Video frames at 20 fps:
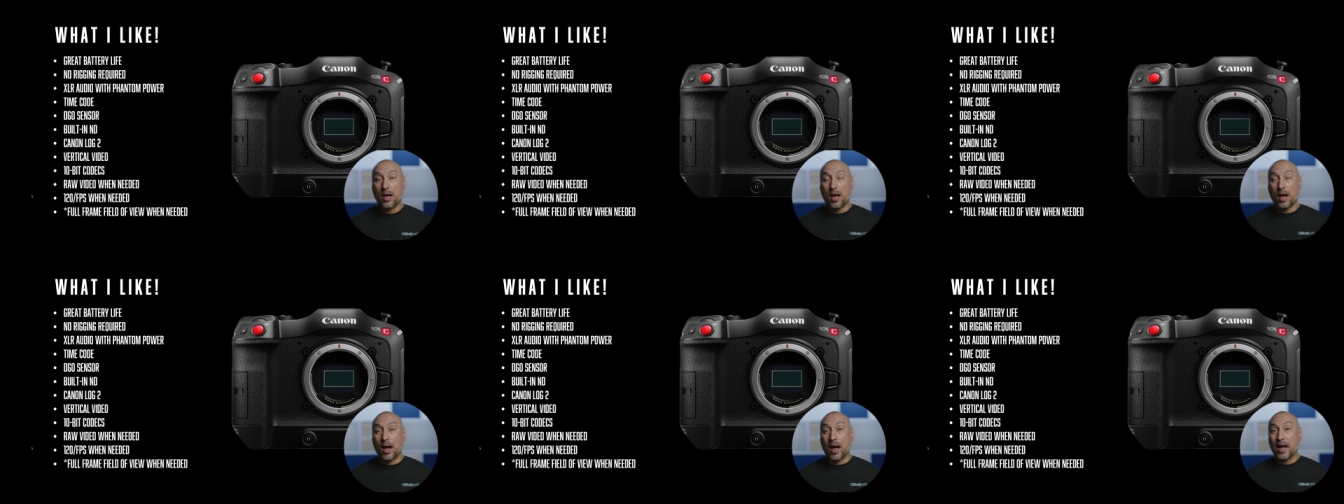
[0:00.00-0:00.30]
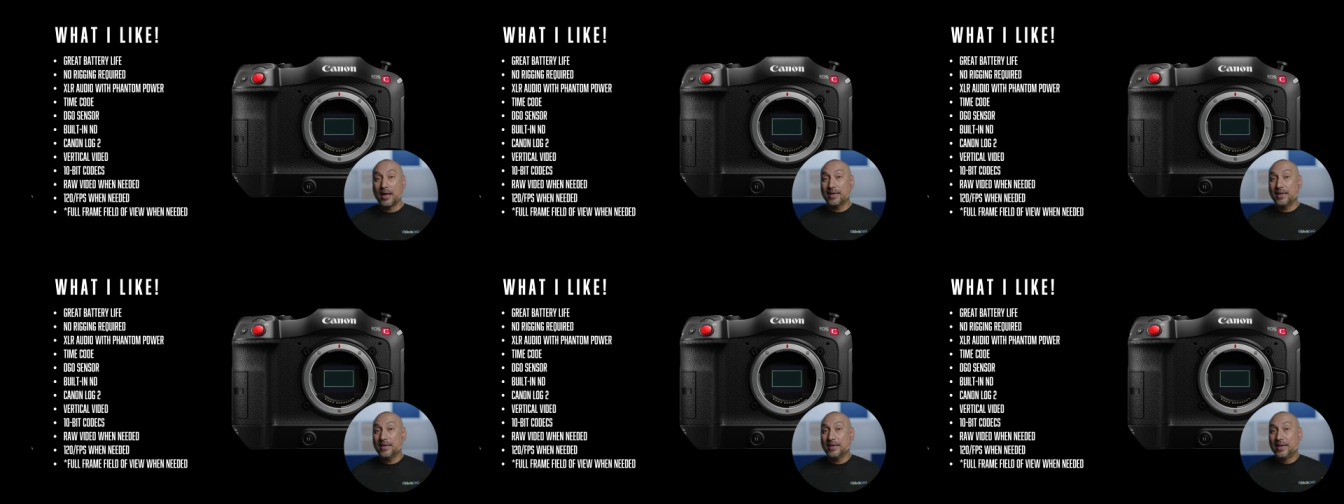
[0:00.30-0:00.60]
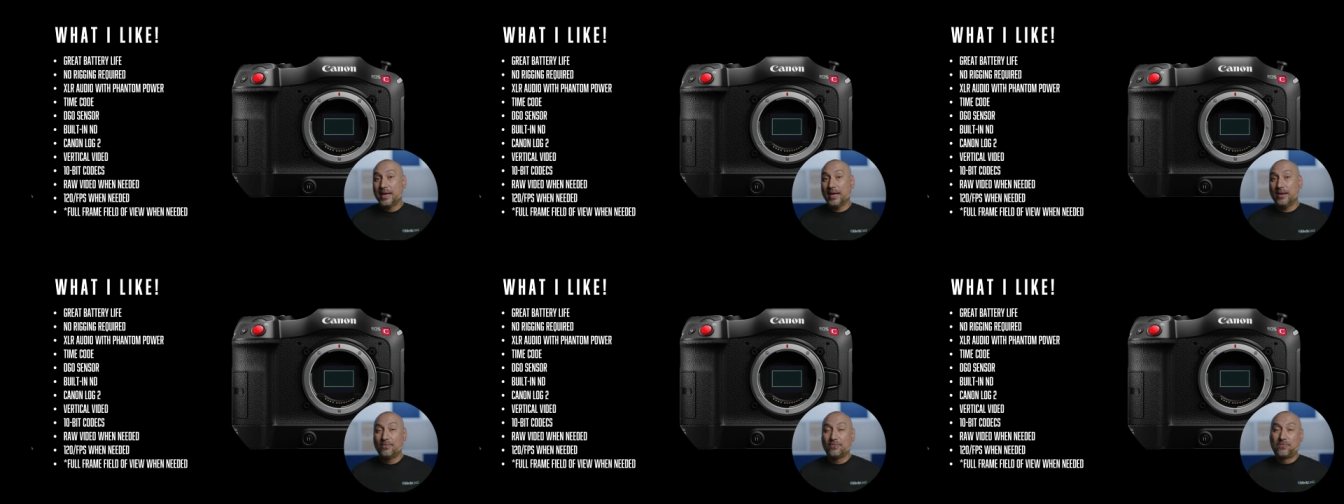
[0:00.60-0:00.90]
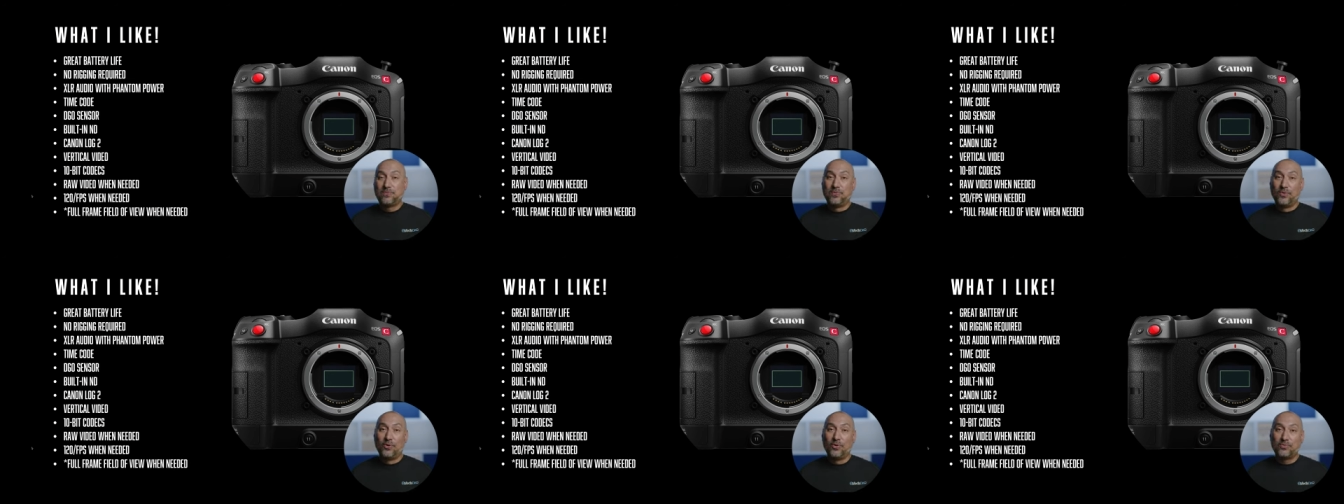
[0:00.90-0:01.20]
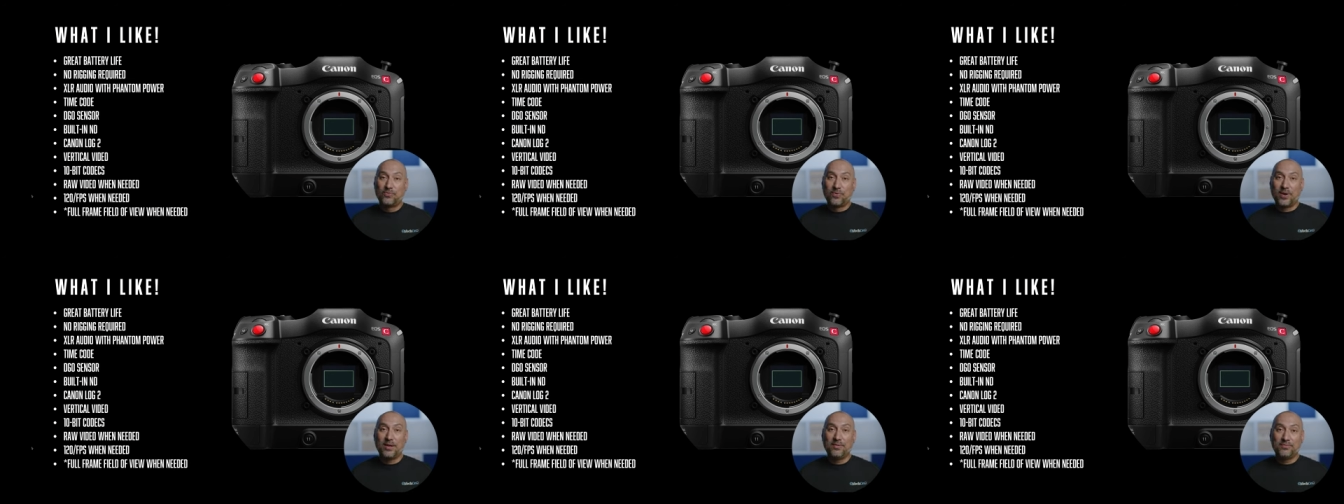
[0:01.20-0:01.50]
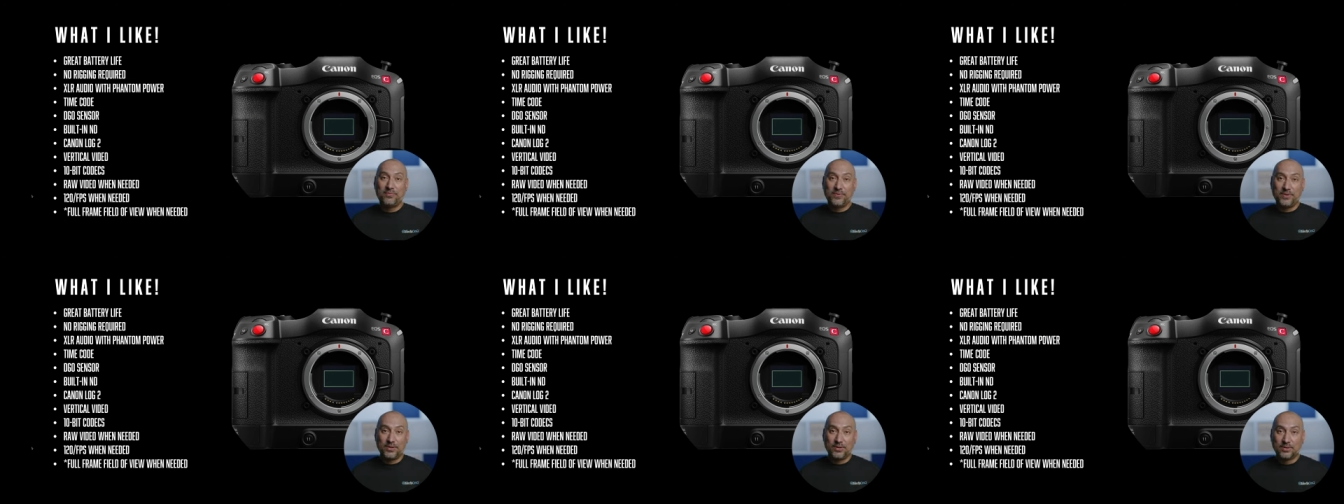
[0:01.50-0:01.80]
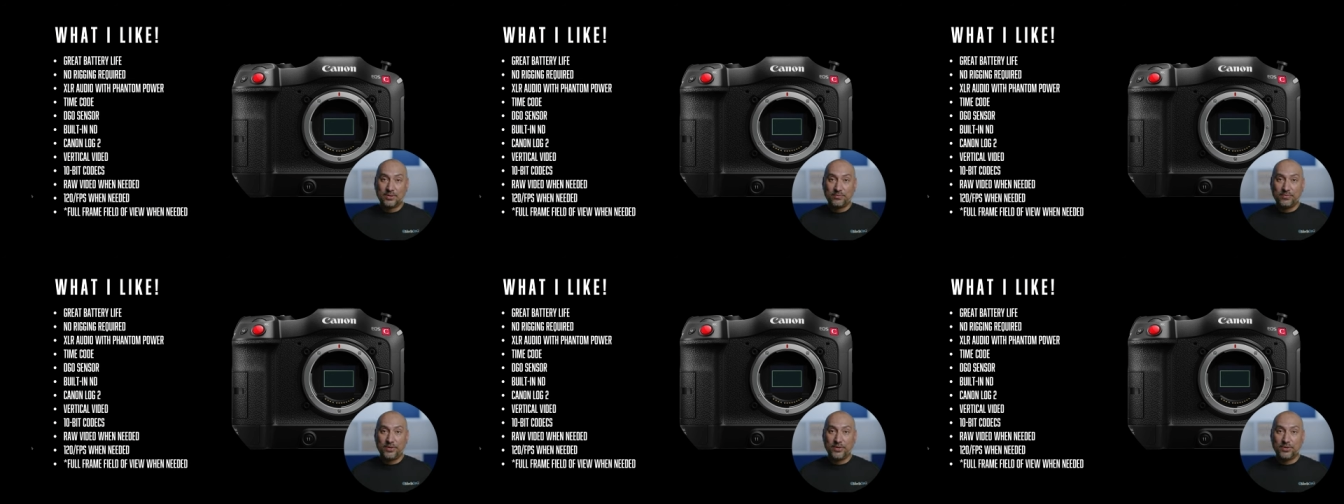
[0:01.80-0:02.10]
I can get full frame field
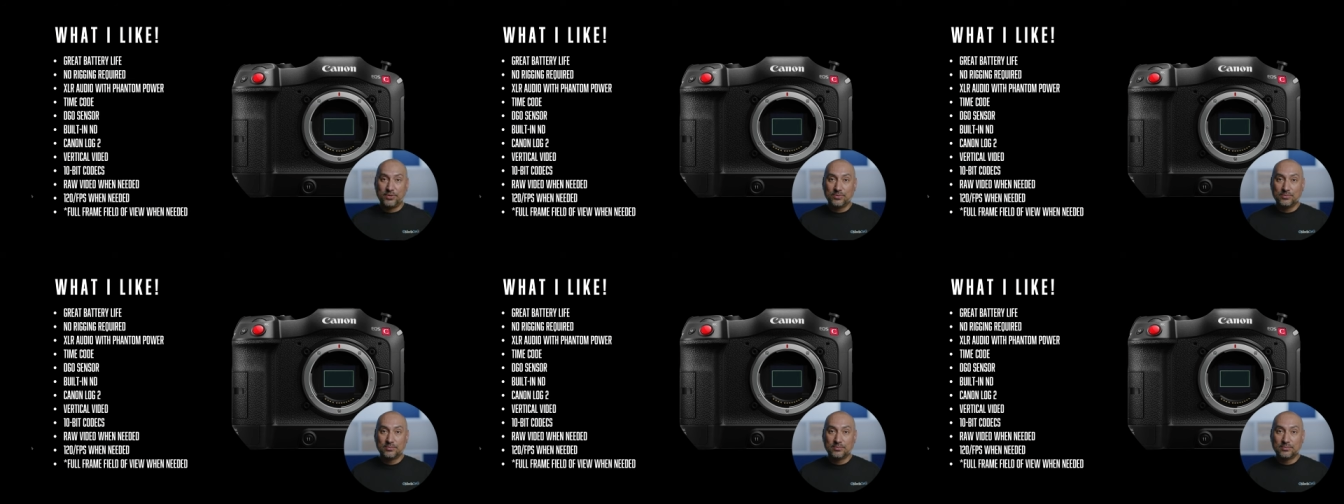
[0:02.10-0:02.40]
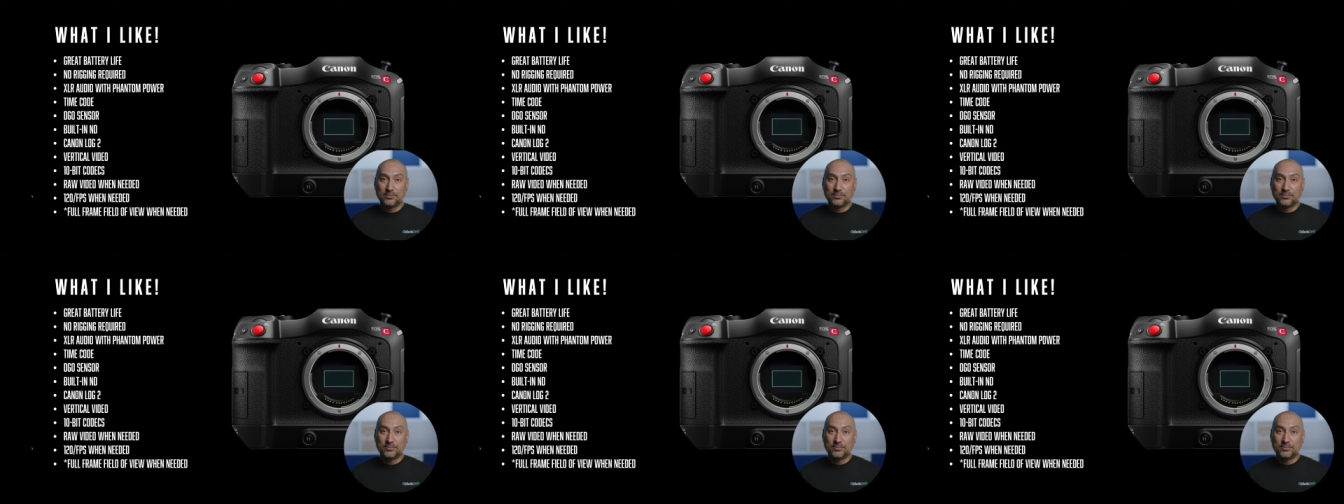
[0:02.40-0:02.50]
of view